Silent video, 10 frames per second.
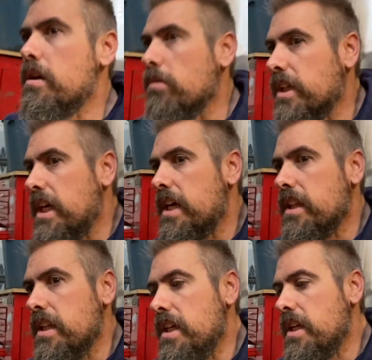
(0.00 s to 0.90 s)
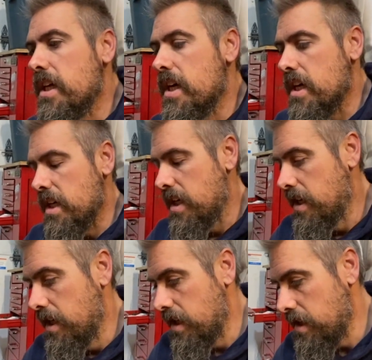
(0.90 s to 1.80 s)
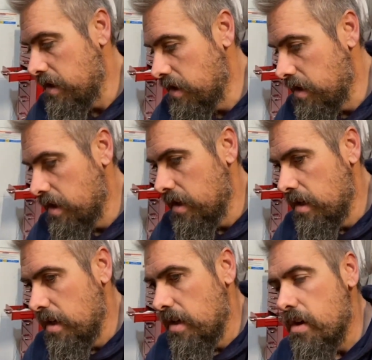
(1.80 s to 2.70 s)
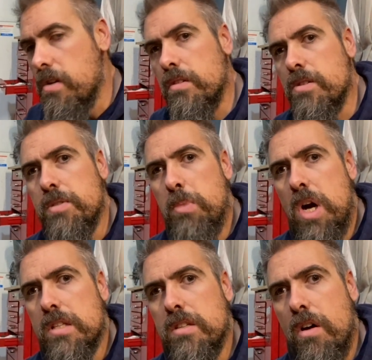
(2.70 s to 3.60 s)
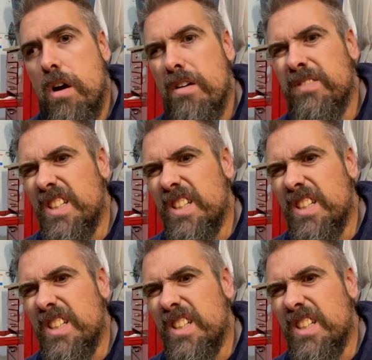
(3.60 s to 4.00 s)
We're getting the, uh, all little spots off.